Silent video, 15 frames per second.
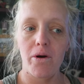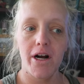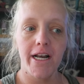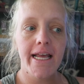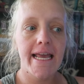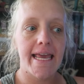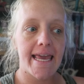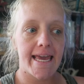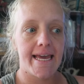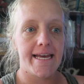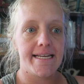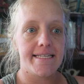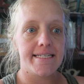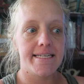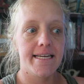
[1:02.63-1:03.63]
We're gonna
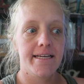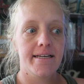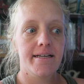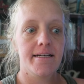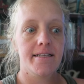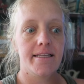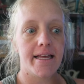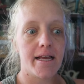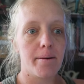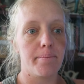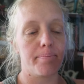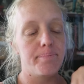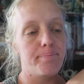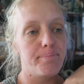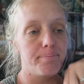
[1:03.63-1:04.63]
get like a
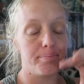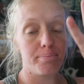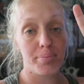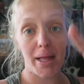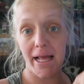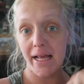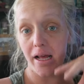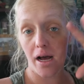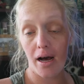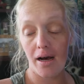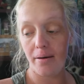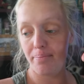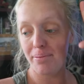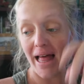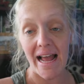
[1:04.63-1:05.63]
like
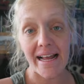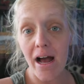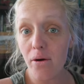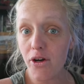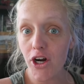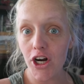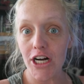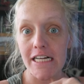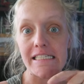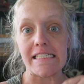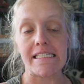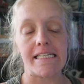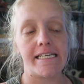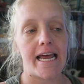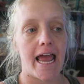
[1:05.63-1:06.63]
a blackout curtain
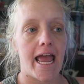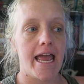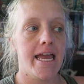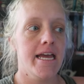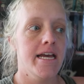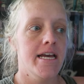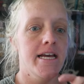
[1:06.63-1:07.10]
today